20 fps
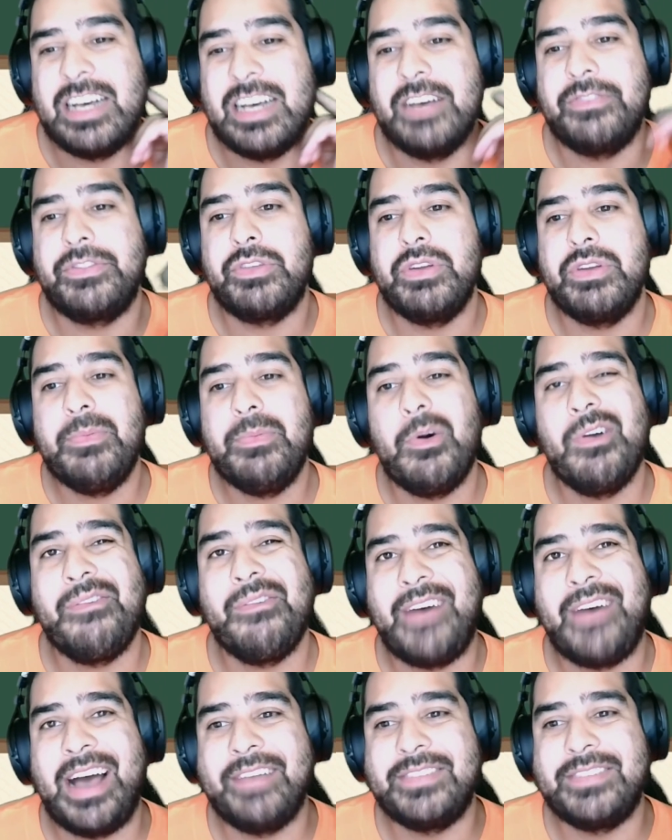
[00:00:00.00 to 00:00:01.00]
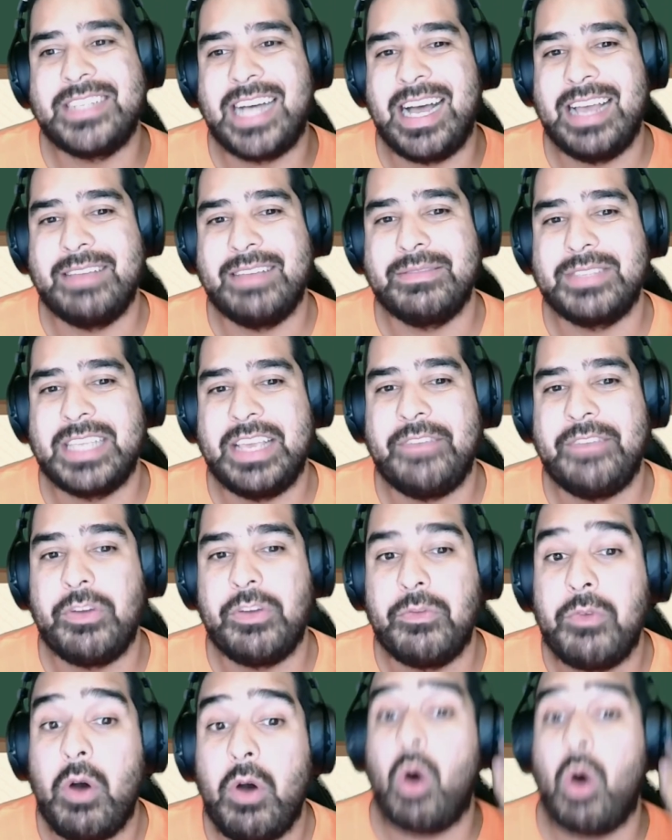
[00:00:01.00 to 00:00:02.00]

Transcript: of 3.5 times if you've